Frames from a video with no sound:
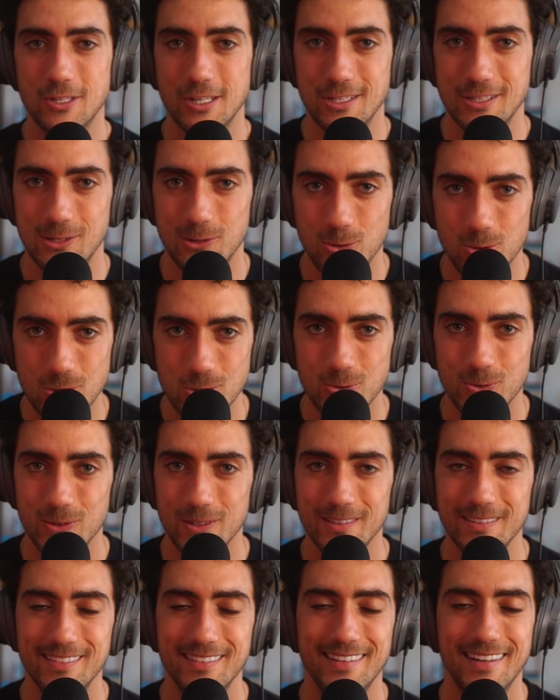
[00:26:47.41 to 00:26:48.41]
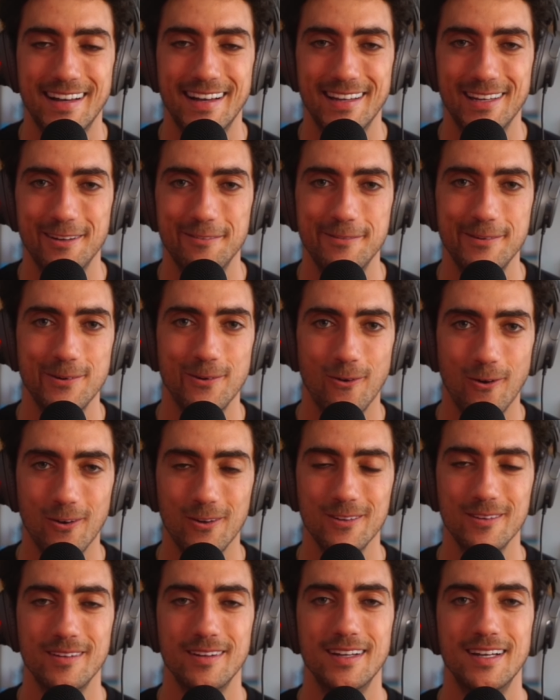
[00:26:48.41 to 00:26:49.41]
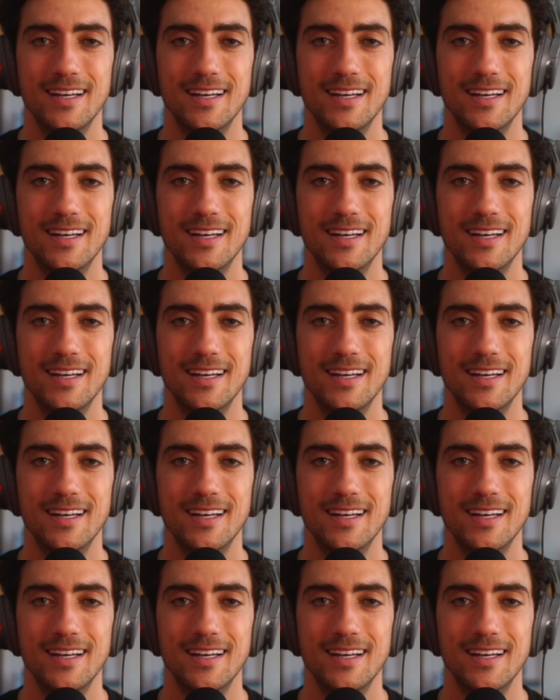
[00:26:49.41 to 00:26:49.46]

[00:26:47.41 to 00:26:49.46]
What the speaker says: as usual. I love you all.